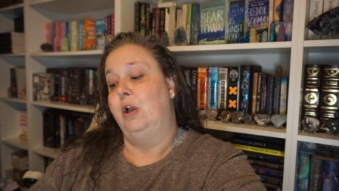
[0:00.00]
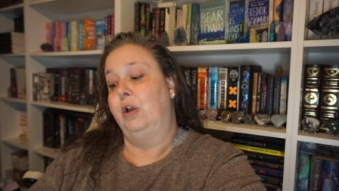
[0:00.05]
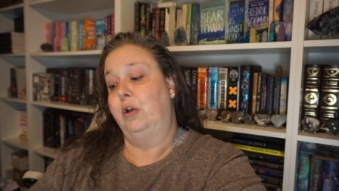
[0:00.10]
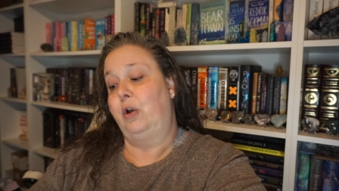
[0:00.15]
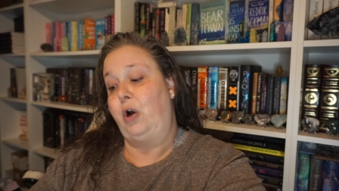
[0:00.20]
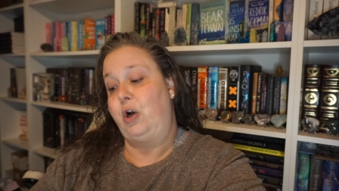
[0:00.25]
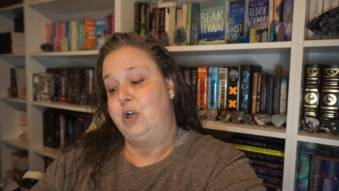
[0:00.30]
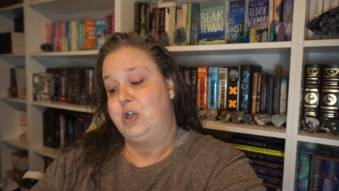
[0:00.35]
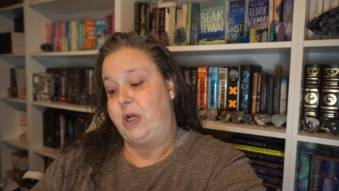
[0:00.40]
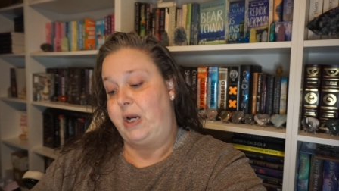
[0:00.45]

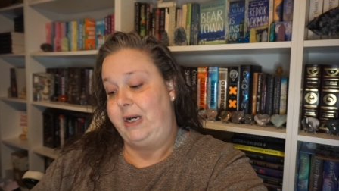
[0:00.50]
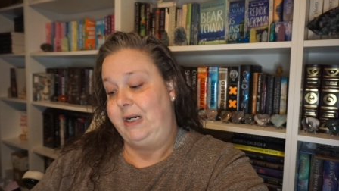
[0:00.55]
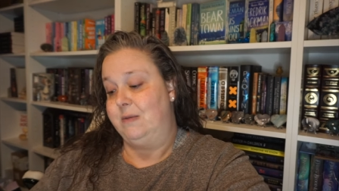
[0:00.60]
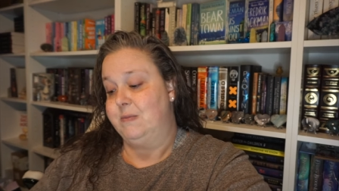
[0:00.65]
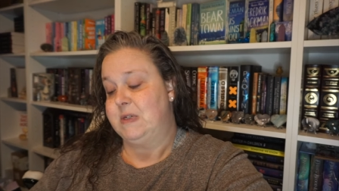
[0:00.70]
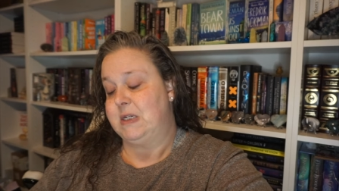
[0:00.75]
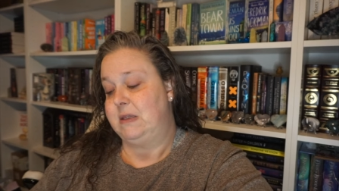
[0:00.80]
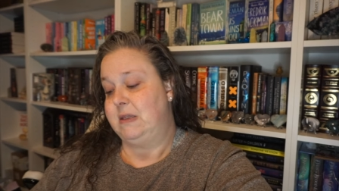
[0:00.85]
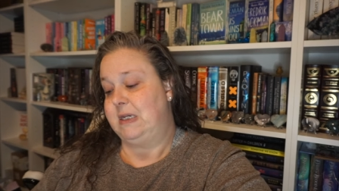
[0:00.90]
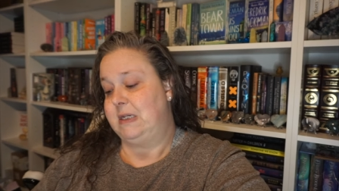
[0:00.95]
large
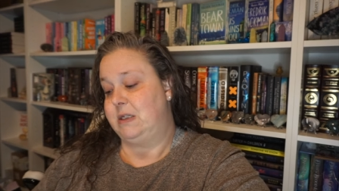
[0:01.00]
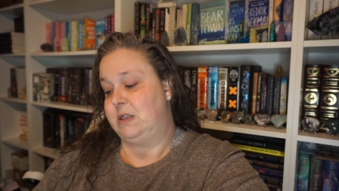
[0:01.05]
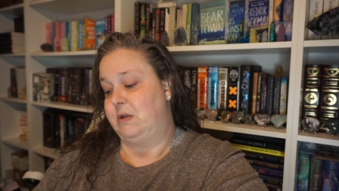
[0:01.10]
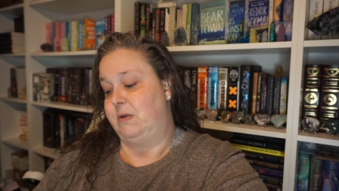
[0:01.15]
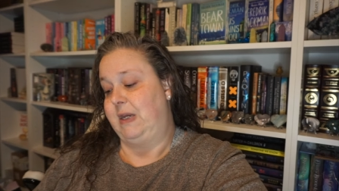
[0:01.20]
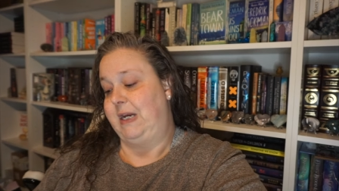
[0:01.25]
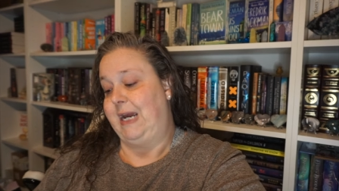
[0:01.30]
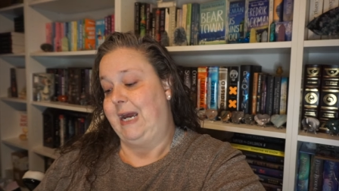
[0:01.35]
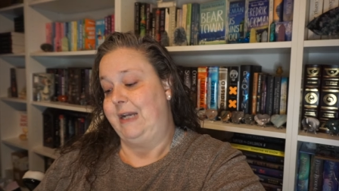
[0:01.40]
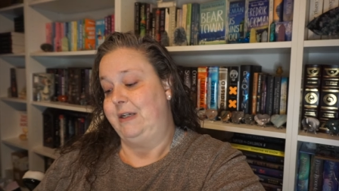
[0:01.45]
items in this, so
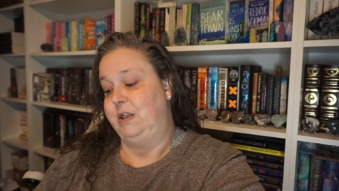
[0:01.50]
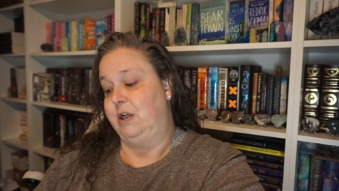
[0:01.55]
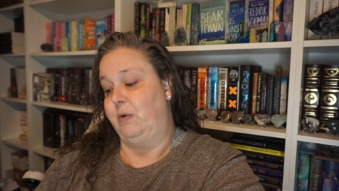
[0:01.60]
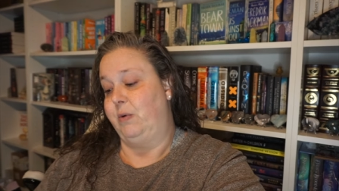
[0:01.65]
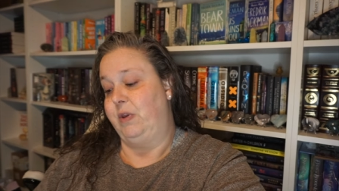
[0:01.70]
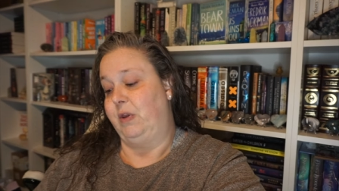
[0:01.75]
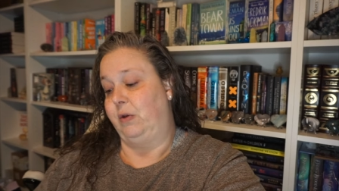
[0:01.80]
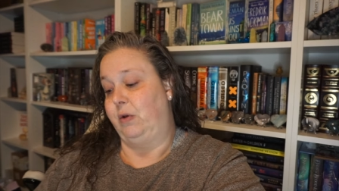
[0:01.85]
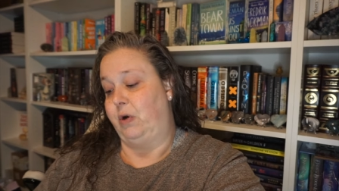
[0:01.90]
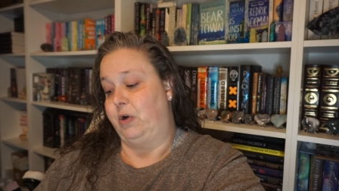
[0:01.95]
they had to go
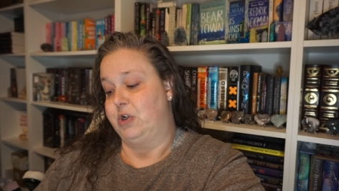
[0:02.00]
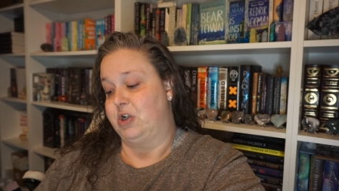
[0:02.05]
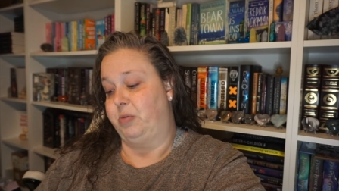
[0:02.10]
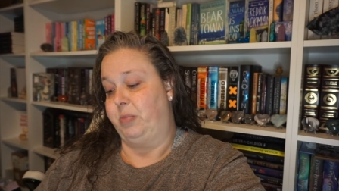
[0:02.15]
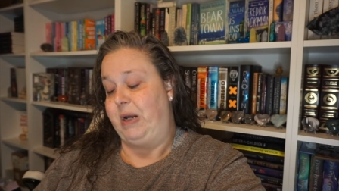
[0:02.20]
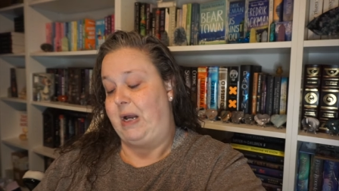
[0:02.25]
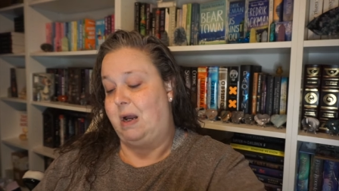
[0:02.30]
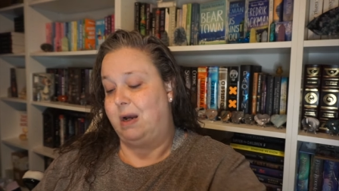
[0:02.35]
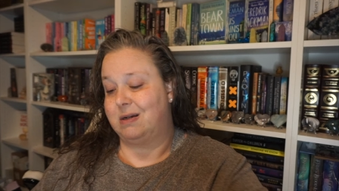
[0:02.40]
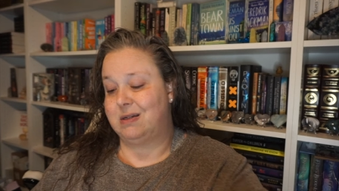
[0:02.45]
with a larger
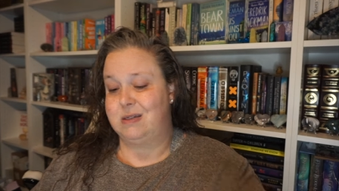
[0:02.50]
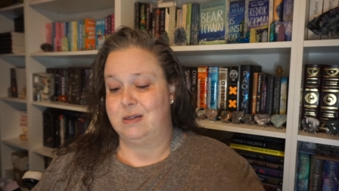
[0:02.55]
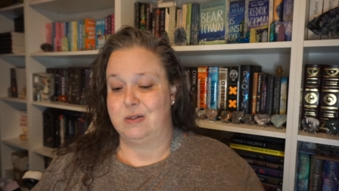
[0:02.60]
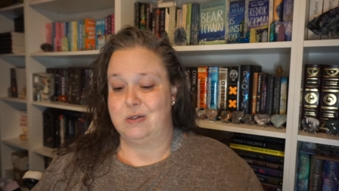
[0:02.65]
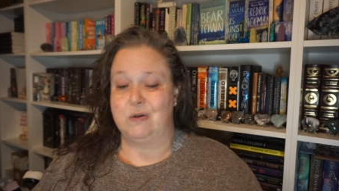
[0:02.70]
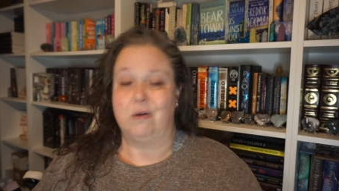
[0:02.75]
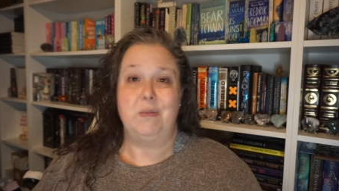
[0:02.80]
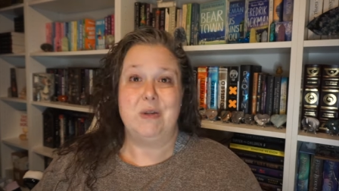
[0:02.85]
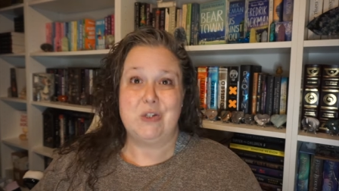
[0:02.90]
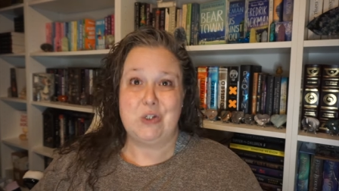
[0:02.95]
box.
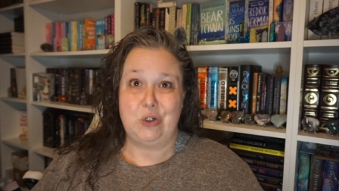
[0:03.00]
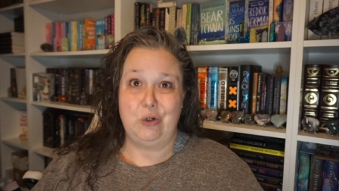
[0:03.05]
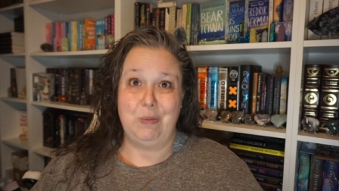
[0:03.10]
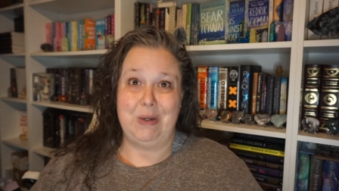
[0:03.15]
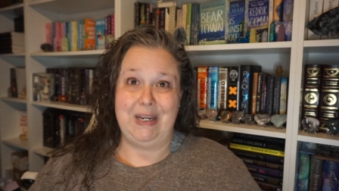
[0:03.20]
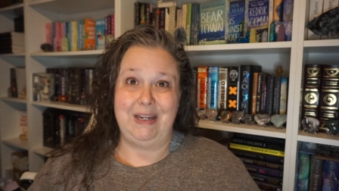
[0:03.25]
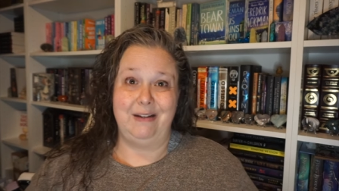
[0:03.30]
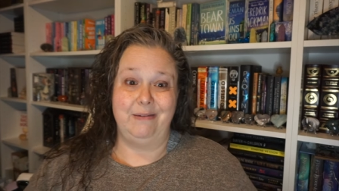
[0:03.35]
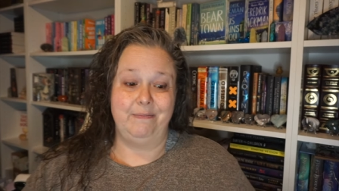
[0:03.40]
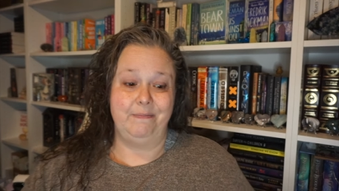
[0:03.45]
So I'm
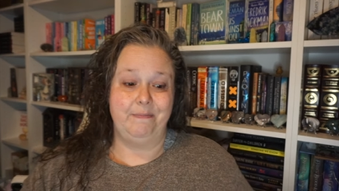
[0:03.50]
assuming